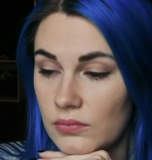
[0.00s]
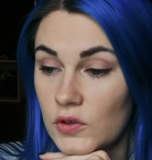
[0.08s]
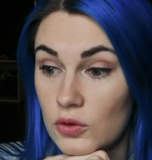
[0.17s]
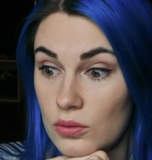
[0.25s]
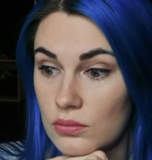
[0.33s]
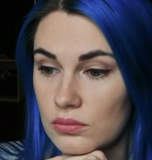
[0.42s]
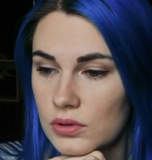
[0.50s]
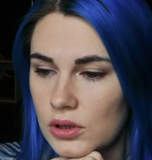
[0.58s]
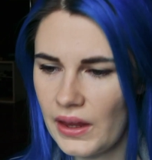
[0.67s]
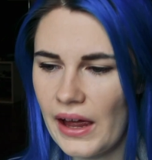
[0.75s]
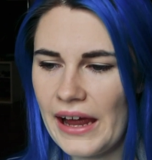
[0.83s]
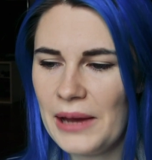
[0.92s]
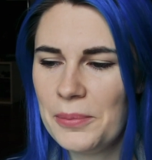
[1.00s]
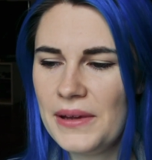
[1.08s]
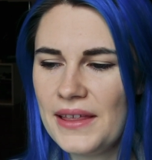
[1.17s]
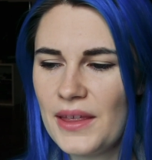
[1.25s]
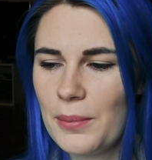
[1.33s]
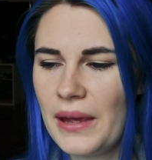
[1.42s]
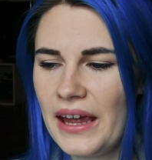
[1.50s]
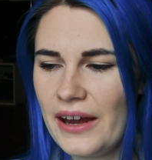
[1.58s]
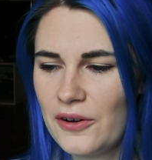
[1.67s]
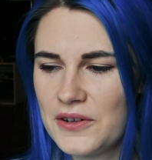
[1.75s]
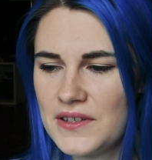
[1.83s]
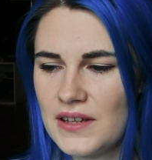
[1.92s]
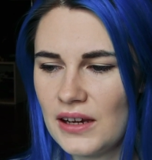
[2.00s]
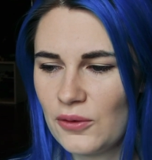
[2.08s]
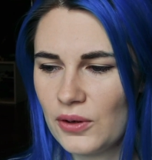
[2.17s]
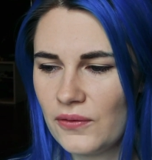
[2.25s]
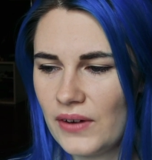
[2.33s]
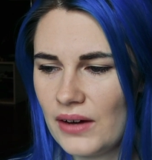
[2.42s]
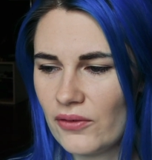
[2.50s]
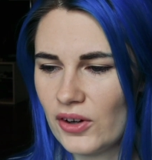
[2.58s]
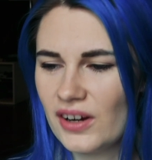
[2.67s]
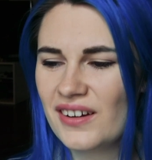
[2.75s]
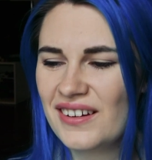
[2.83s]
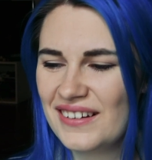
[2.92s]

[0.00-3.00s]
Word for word: True. I be them haters' sacred favorite.